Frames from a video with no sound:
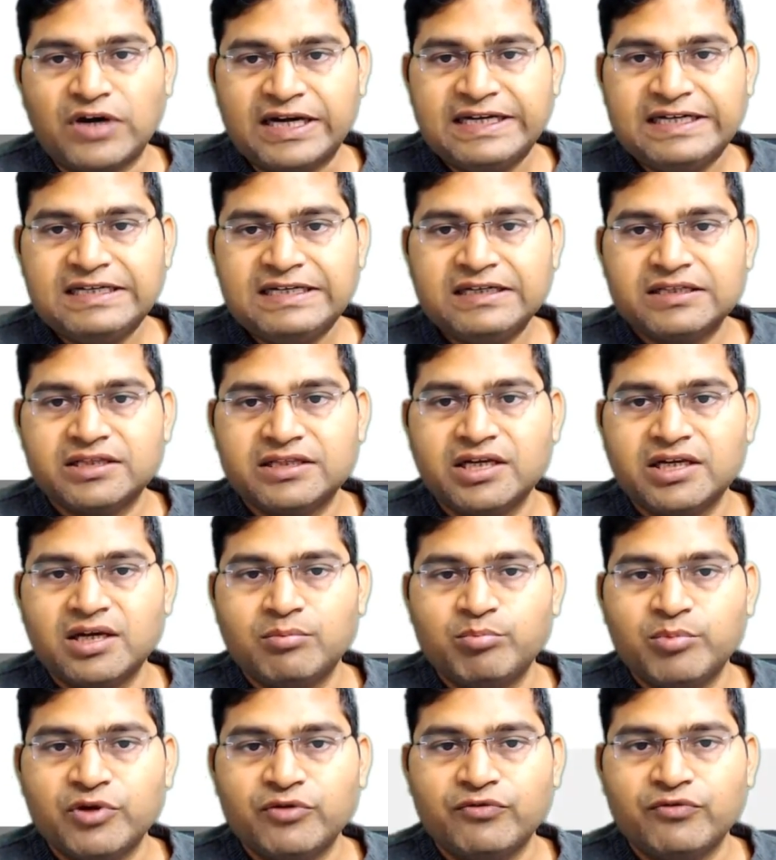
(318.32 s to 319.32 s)
find the
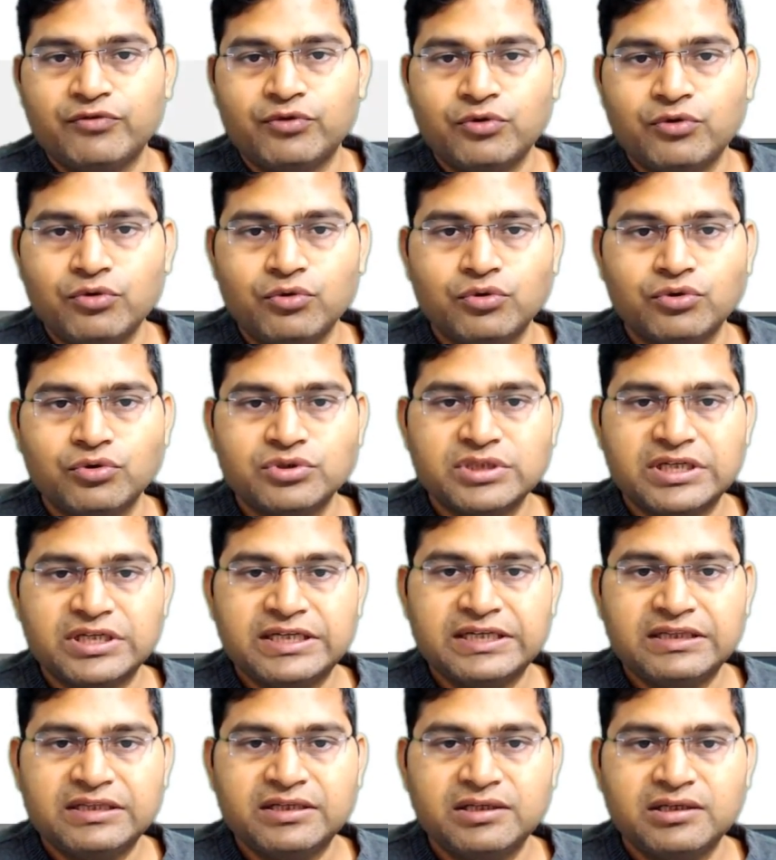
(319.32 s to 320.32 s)
number of rows
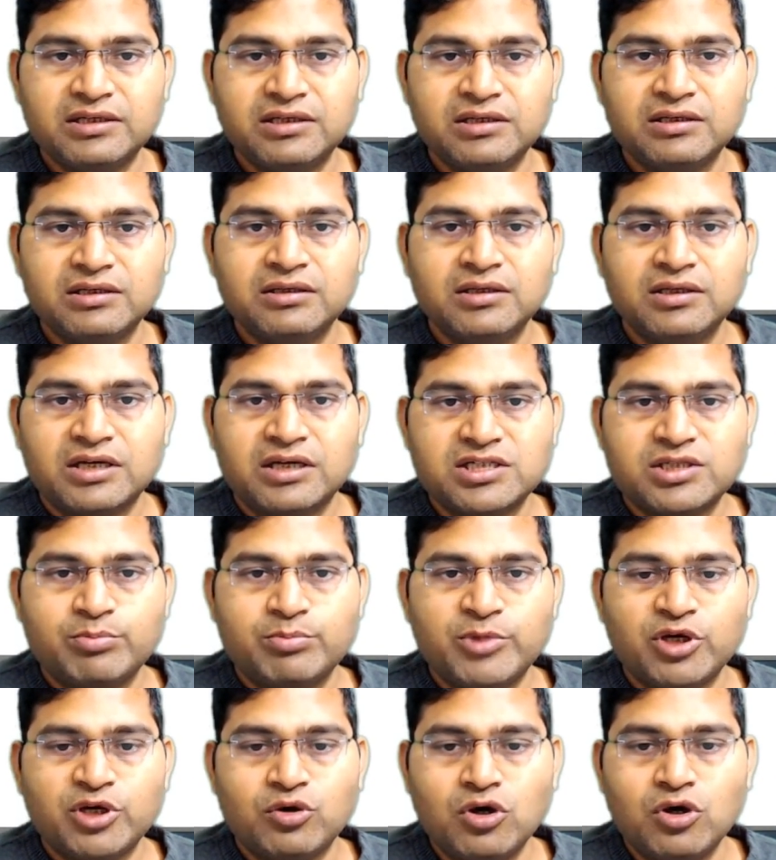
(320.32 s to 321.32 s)
in the
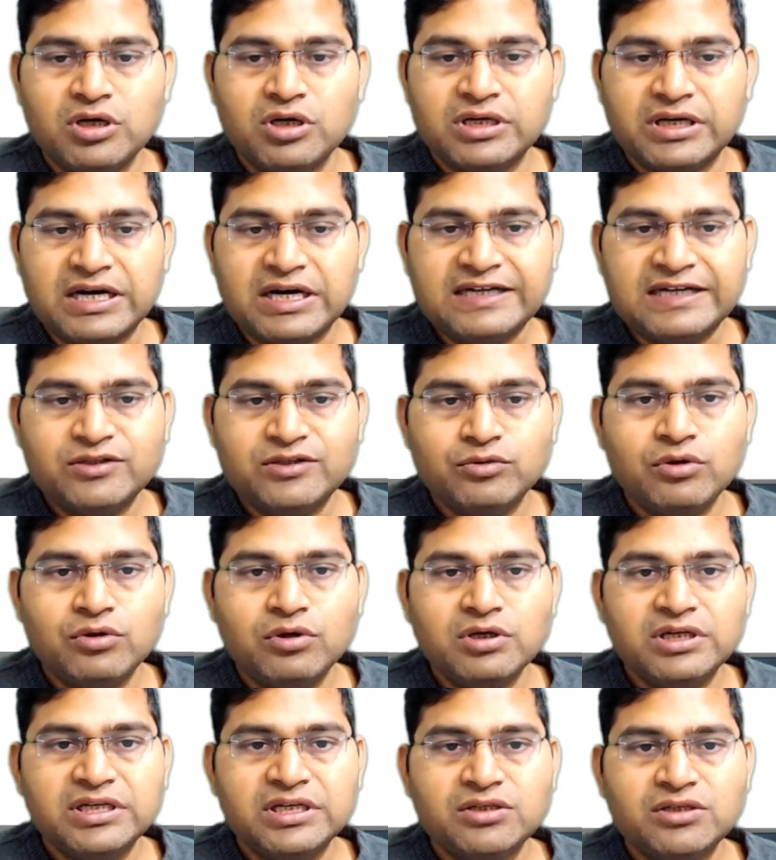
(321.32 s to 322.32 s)
customer order I do
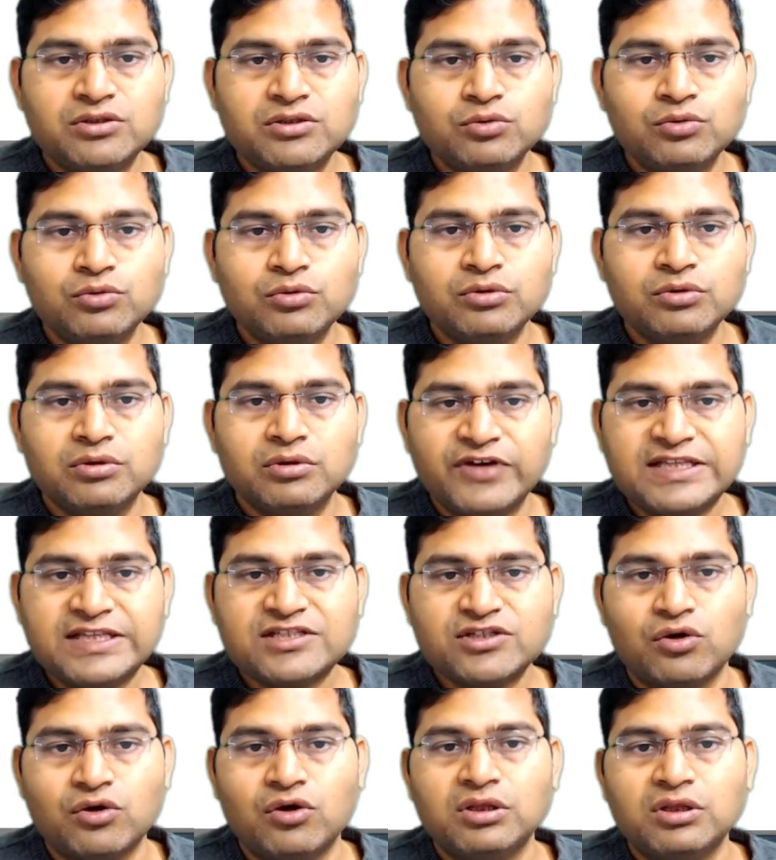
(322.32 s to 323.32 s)
not need to
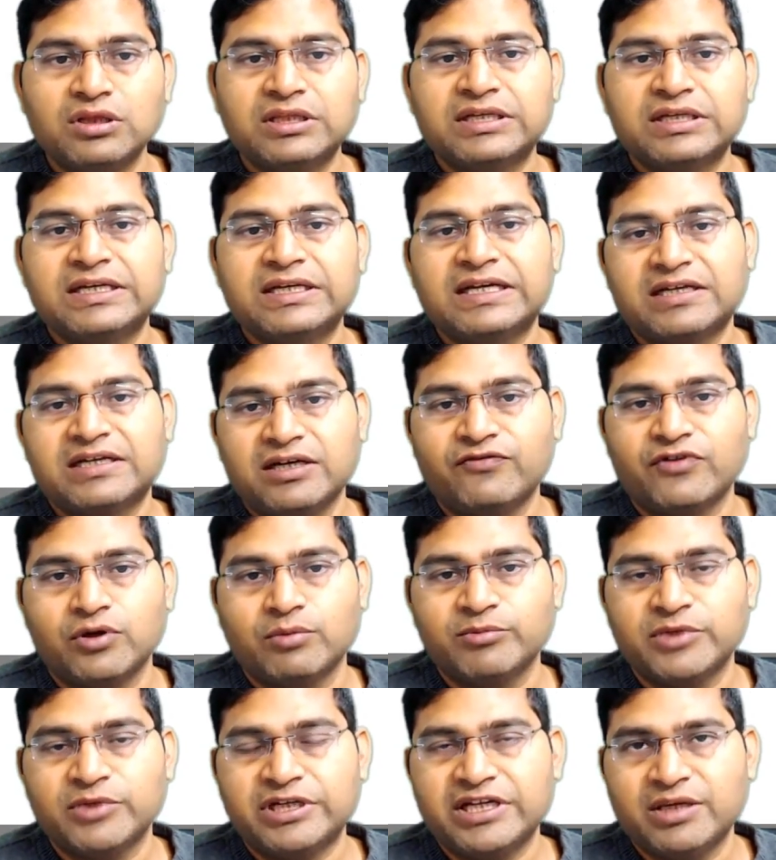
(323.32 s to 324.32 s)
fetch all the data
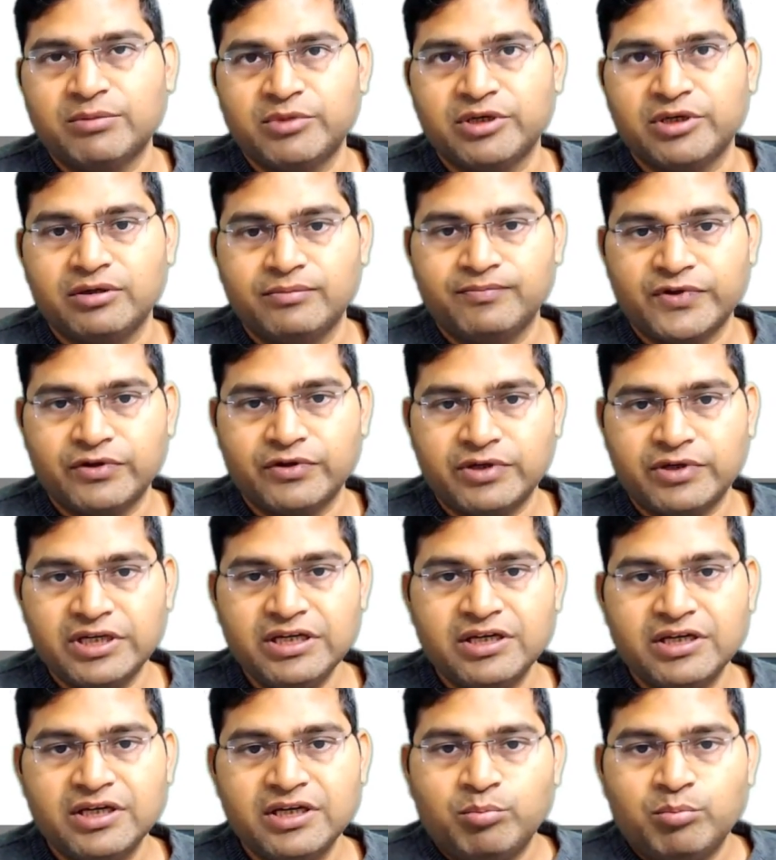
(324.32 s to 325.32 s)
from the table
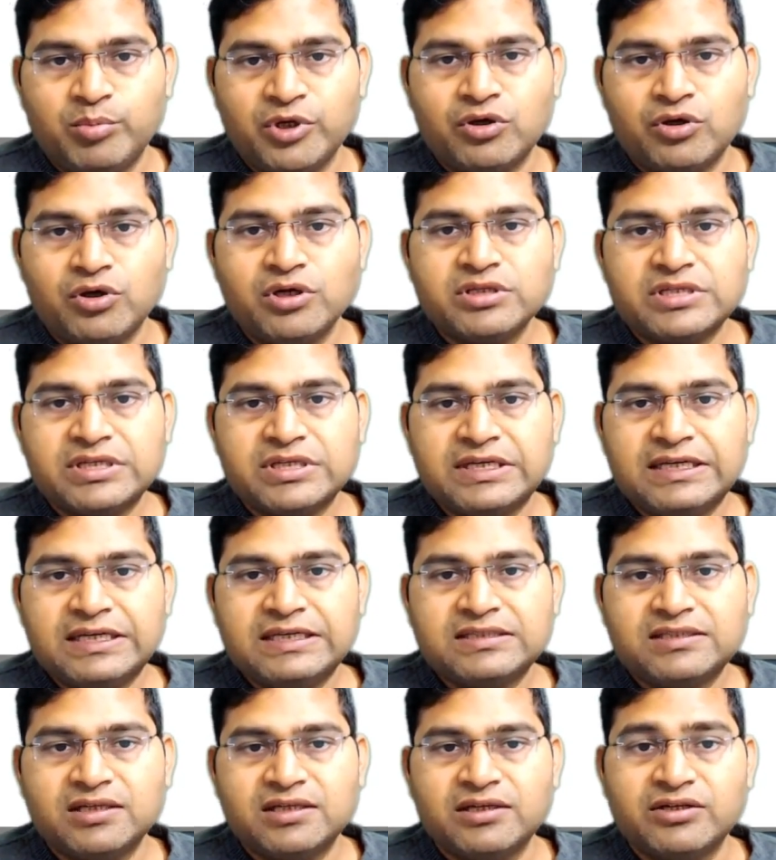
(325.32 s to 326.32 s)
okay because
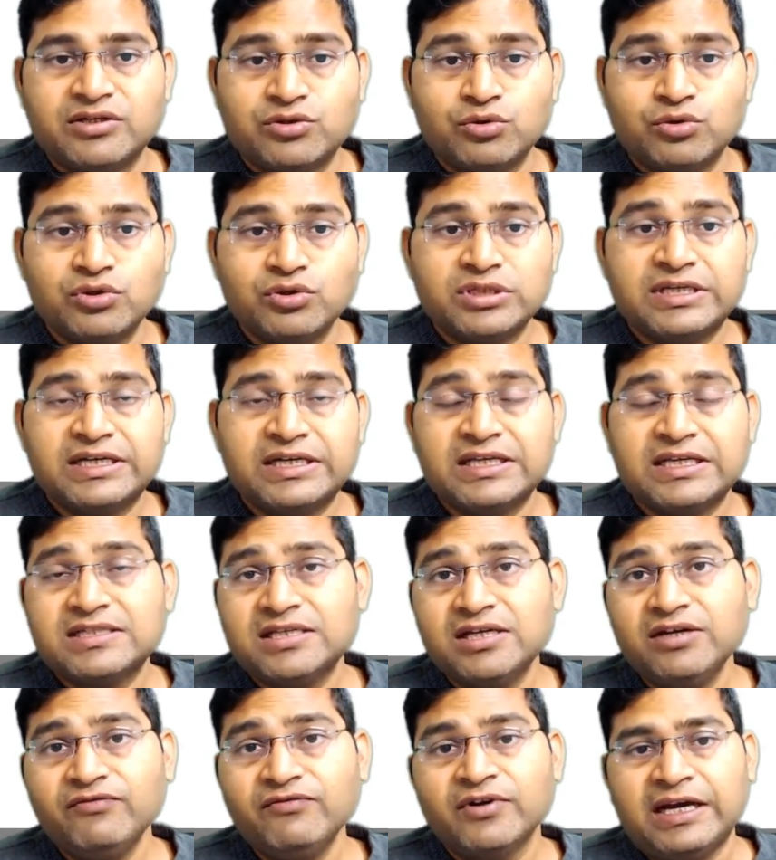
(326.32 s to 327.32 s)
it's resource
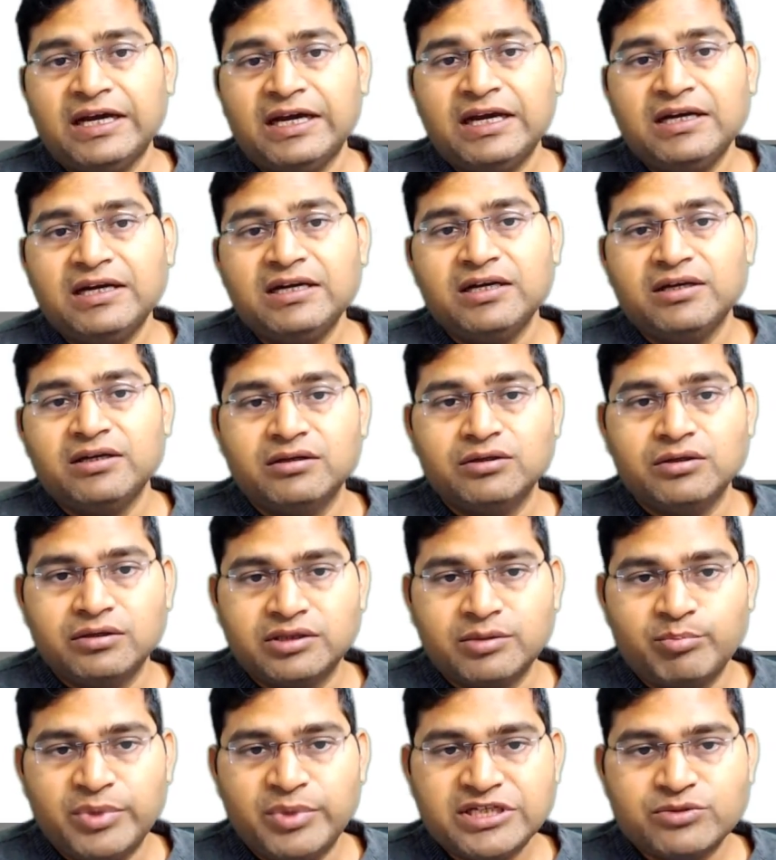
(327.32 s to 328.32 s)
intensive and
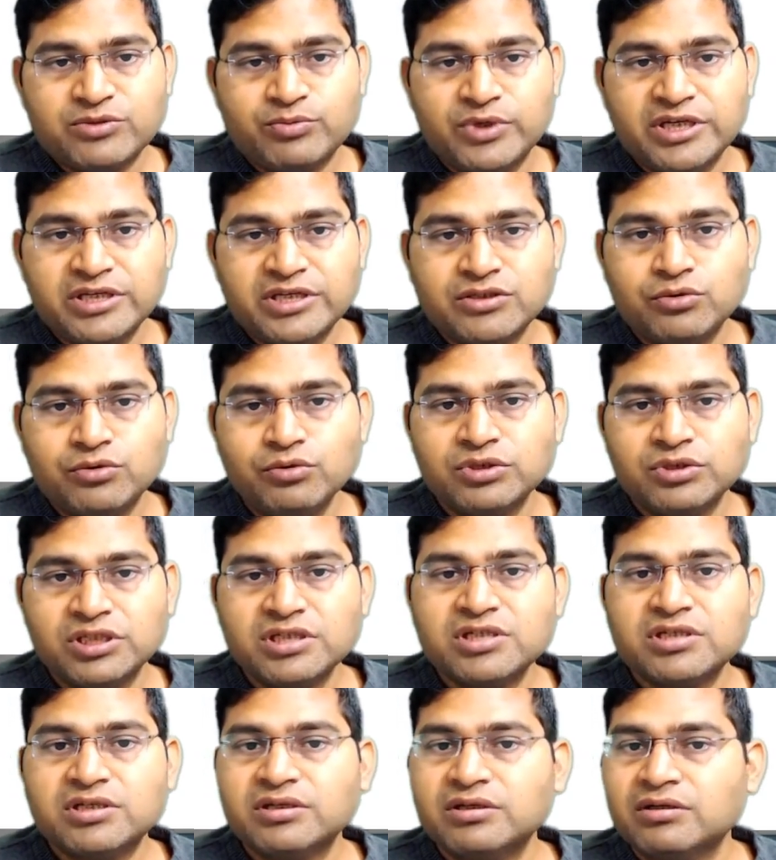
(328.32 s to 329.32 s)
the best way is to
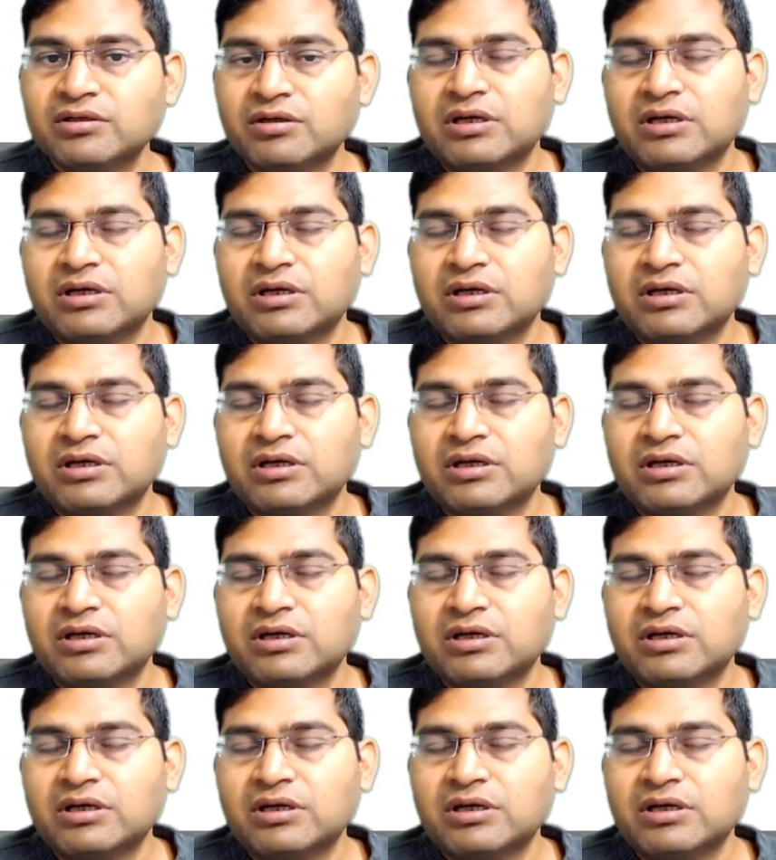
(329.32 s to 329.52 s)
just